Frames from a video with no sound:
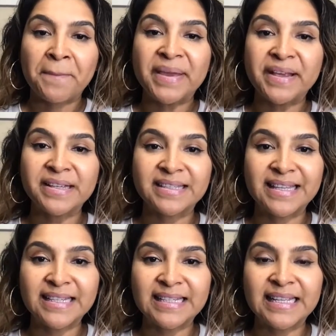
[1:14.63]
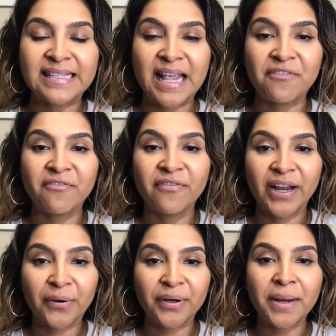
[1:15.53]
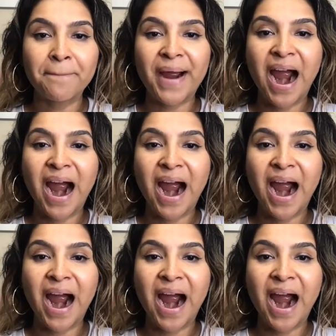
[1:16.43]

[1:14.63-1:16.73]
because this is a very